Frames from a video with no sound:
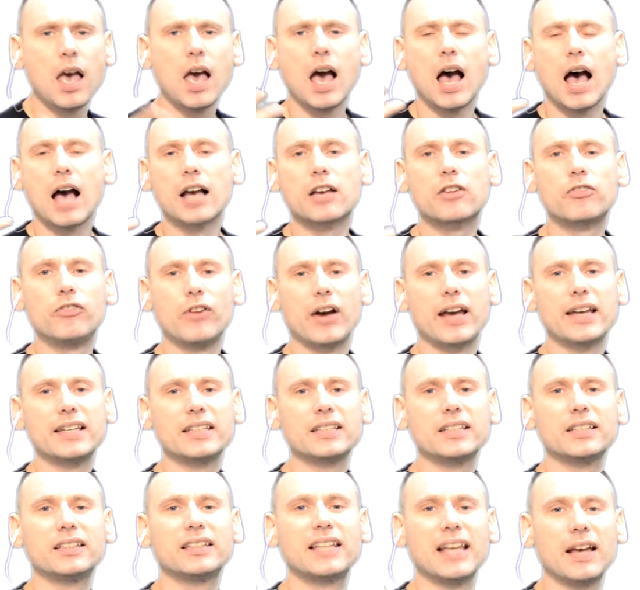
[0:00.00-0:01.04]
a
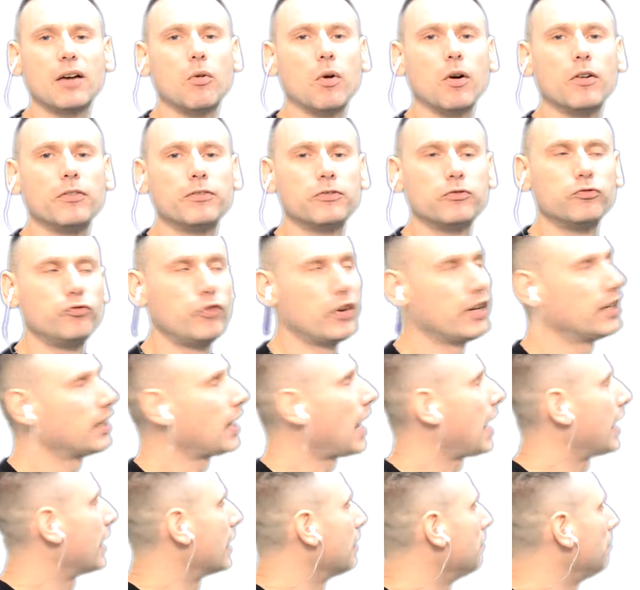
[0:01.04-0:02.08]
great deal of
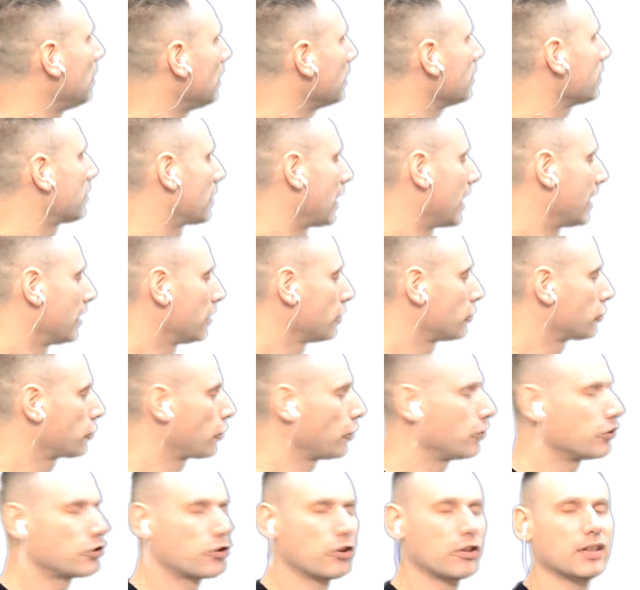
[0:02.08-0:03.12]
reliability due
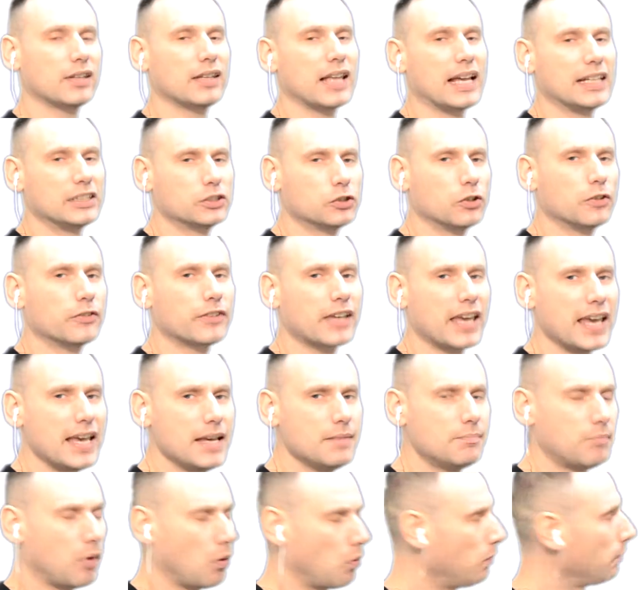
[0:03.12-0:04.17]
to the nature of
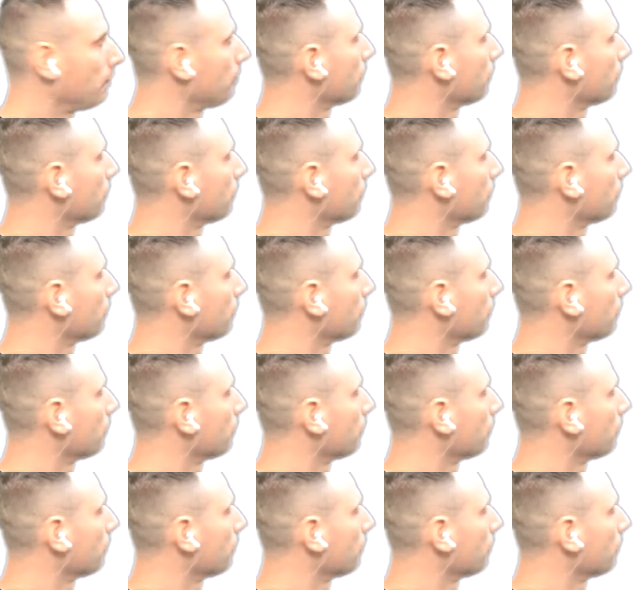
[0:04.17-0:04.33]
cable.